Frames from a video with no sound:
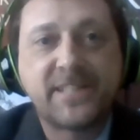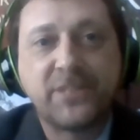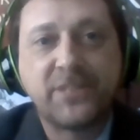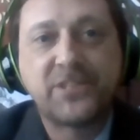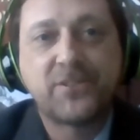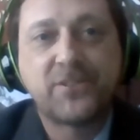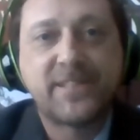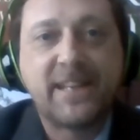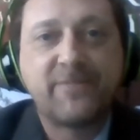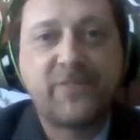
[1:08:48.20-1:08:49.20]
a resource
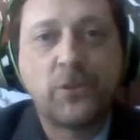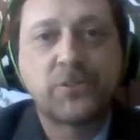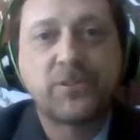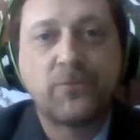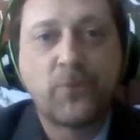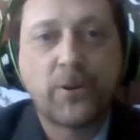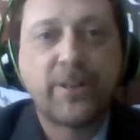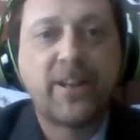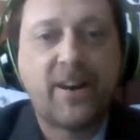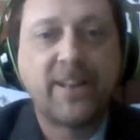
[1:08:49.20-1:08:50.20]
that folks are working
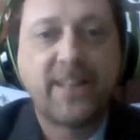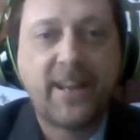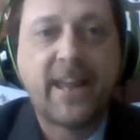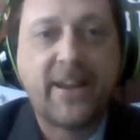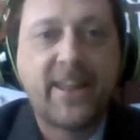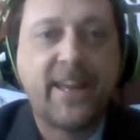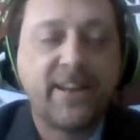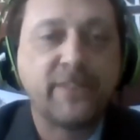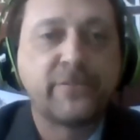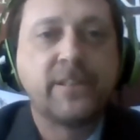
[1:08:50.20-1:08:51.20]
on getting out ahead
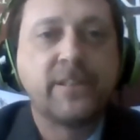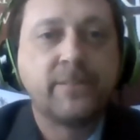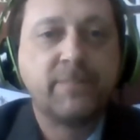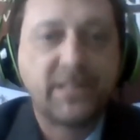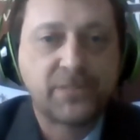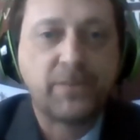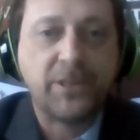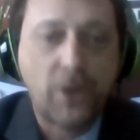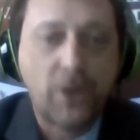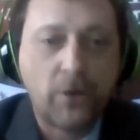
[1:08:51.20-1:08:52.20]
of because we
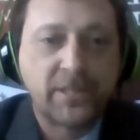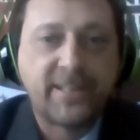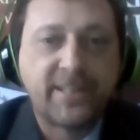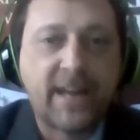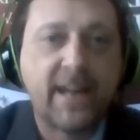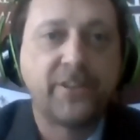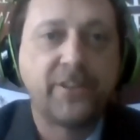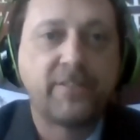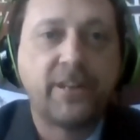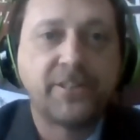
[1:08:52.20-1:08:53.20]
know it's going to die on
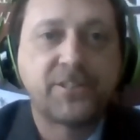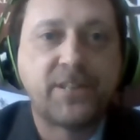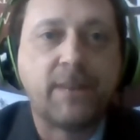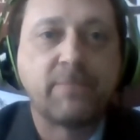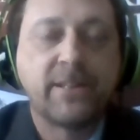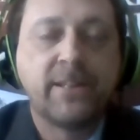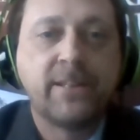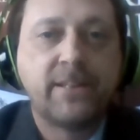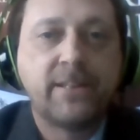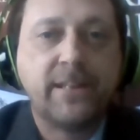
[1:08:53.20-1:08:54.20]
the on the stump,
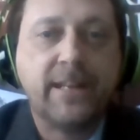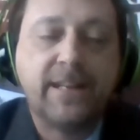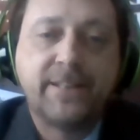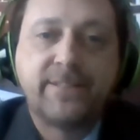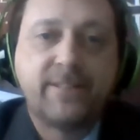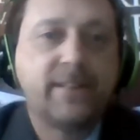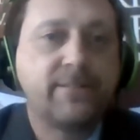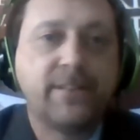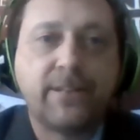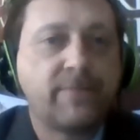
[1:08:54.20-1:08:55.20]
and
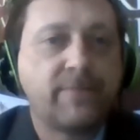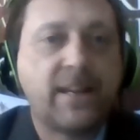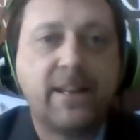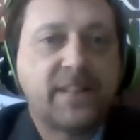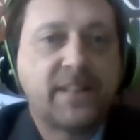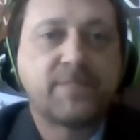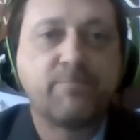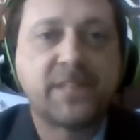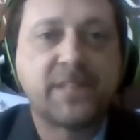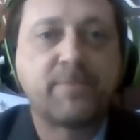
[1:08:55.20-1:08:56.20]
you know that's
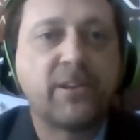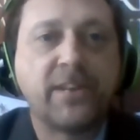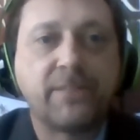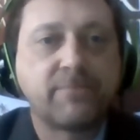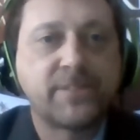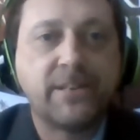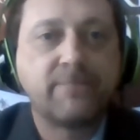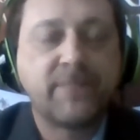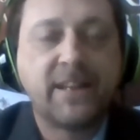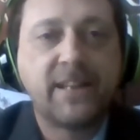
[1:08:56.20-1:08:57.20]
that's brilliant. So
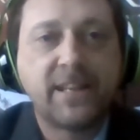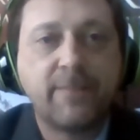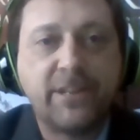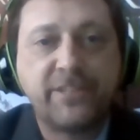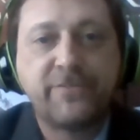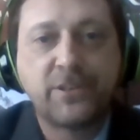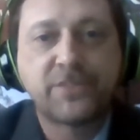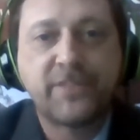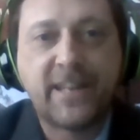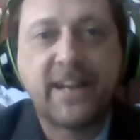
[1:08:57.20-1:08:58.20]
I, I commend yeah. you folks
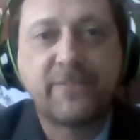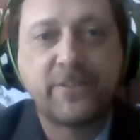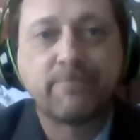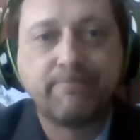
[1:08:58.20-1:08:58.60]
for that effort.